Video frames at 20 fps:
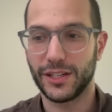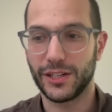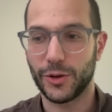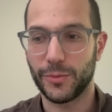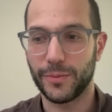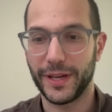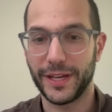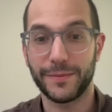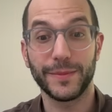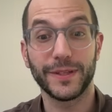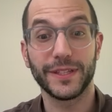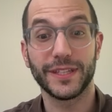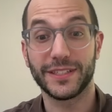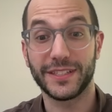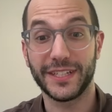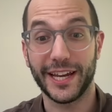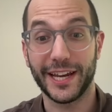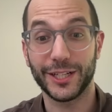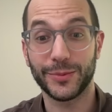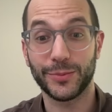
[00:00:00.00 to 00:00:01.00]
make me this
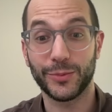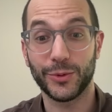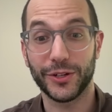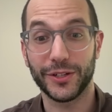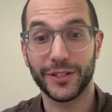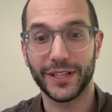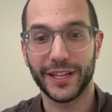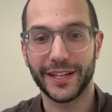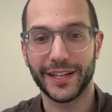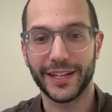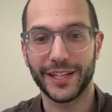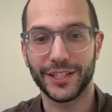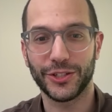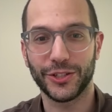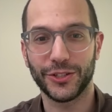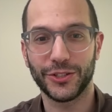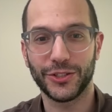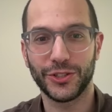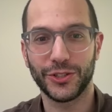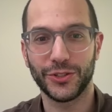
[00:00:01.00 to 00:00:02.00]
dashboard like I
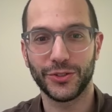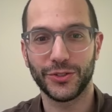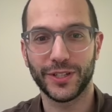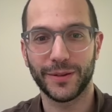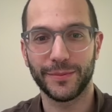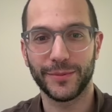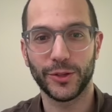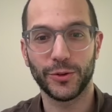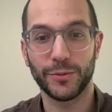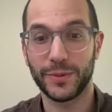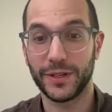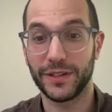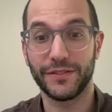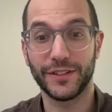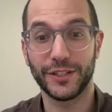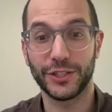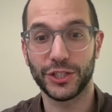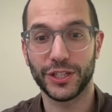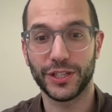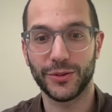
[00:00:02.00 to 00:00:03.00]
showed you. Something would be
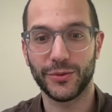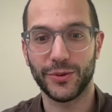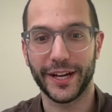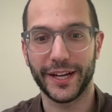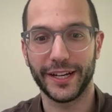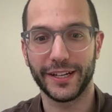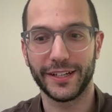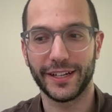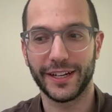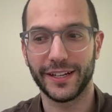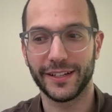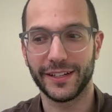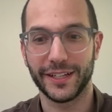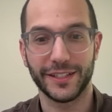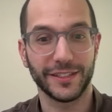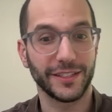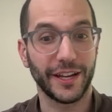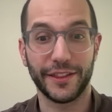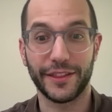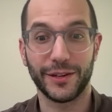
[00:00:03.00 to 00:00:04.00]
visually right, and
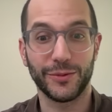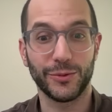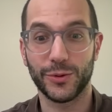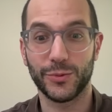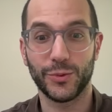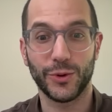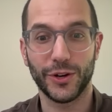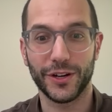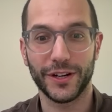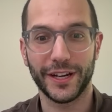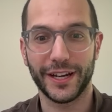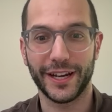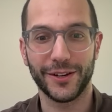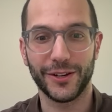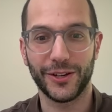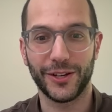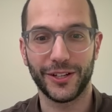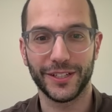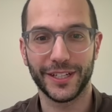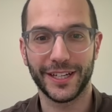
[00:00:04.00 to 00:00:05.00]
like nothing would work at
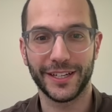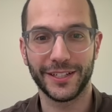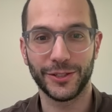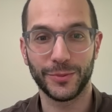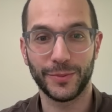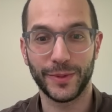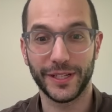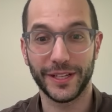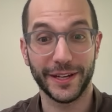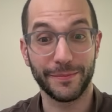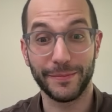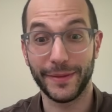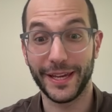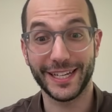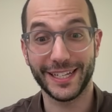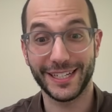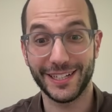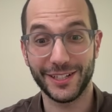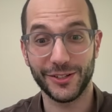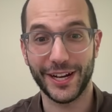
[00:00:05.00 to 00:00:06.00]
all. And you'd be like, make
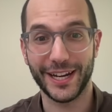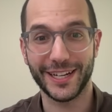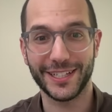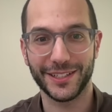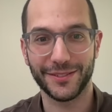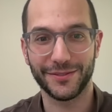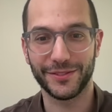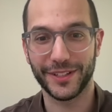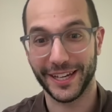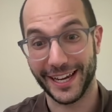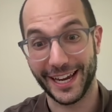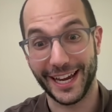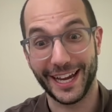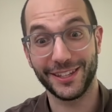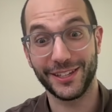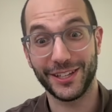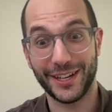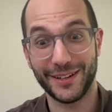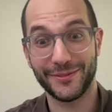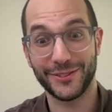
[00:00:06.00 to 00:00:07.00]
it interactive, like add
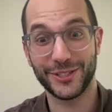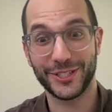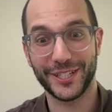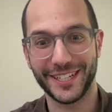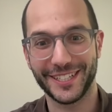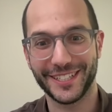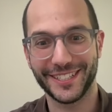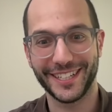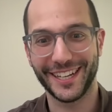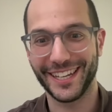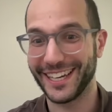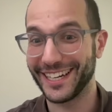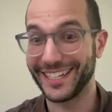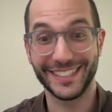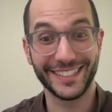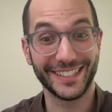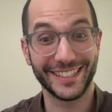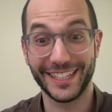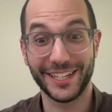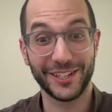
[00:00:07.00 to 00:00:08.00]
the hover states, and like
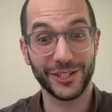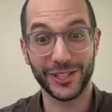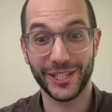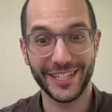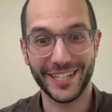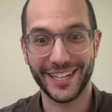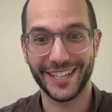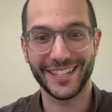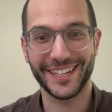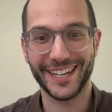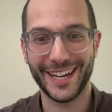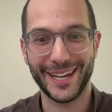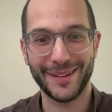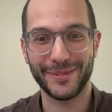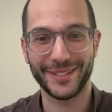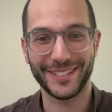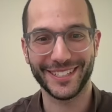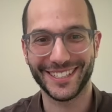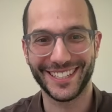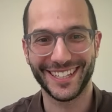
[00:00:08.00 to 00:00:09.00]
literally nothing
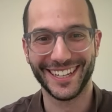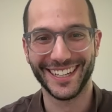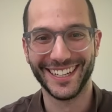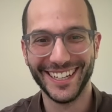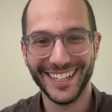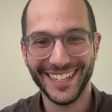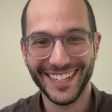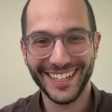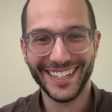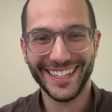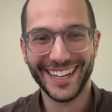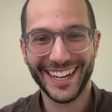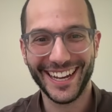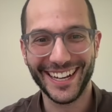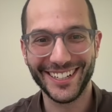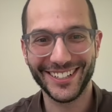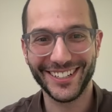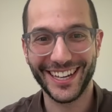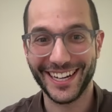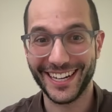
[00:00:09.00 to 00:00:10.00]
happens. And
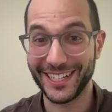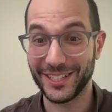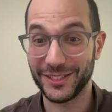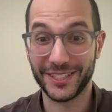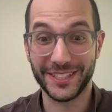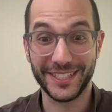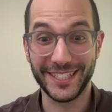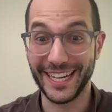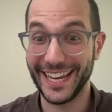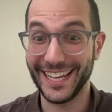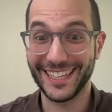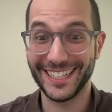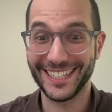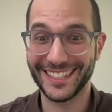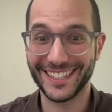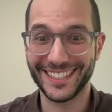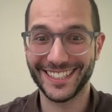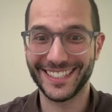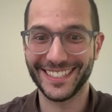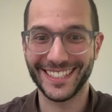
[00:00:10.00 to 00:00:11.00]
you're like, it's nailing
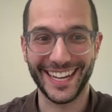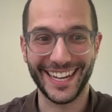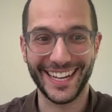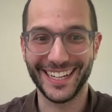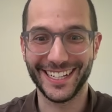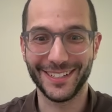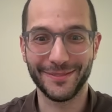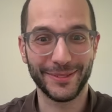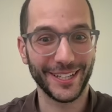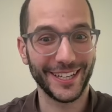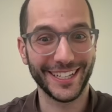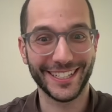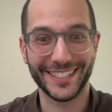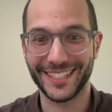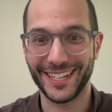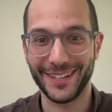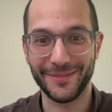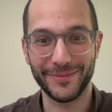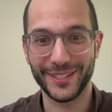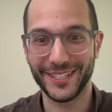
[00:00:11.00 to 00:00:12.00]
the design, but like
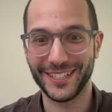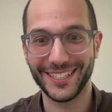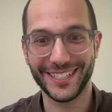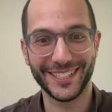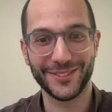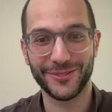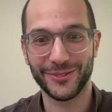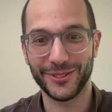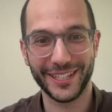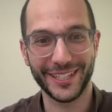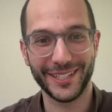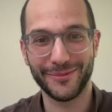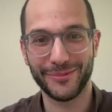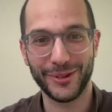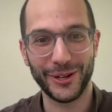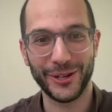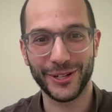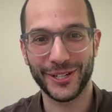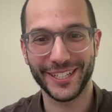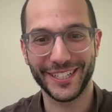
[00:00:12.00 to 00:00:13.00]
something is really
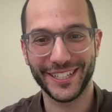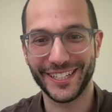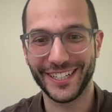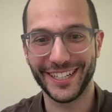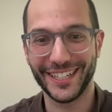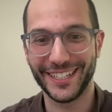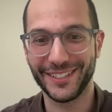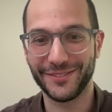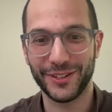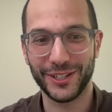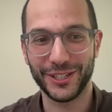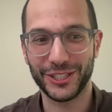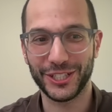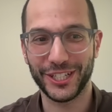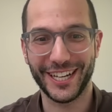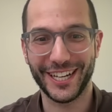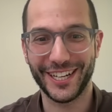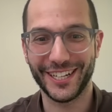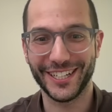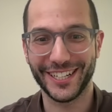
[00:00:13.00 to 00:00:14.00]
broken in
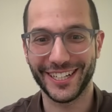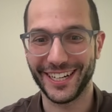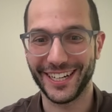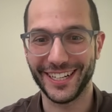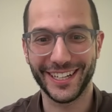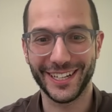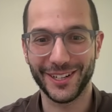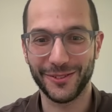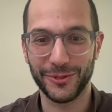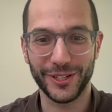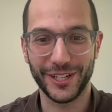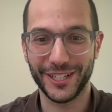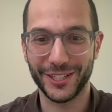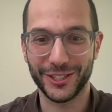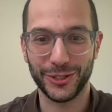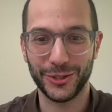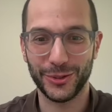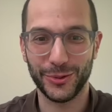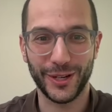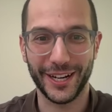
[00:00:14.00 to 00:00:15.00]
functionality, and like we're not
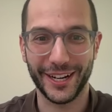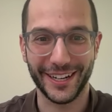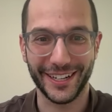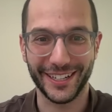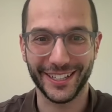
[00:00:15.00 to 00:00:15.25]
sure why.